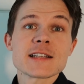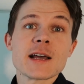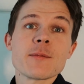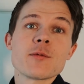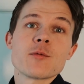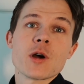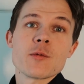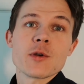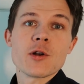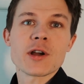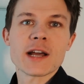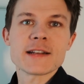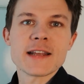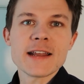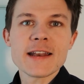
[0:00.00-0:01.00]
step when we
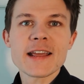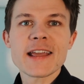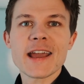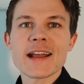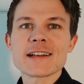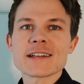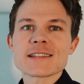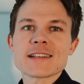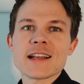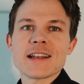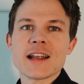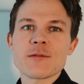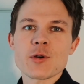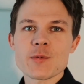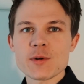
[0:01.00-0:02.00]
look at the indicators,
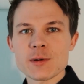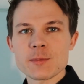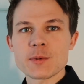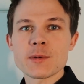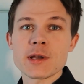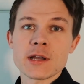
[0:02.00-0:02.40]
and then we will